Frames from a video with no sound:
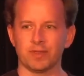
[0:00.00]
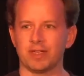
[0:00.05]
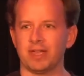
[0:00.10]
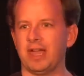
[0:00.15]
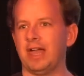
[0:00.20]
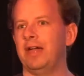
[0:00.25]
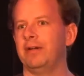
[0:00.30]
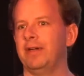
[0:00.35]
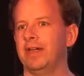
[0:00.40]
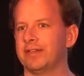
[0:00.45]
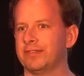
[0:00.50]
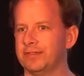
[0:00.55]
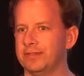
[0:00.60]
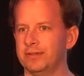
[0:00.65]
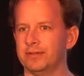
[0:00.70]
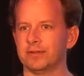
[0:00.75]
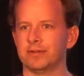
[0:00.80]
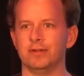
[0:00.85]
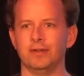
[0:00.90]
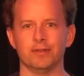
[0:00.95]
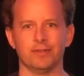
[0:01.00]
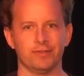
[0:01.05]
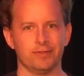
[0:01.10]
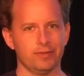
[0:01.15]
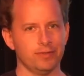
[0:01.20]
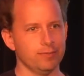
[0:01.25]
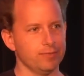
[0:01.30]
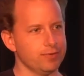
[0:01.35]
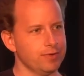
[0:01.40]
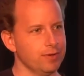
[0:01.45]
car accident costs
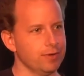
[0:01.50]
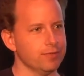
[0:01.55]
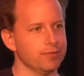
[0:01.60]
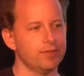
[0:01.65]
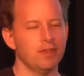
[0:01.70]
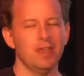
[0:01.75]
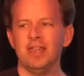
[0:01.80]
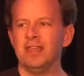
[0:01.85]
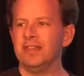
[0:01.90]
themselves.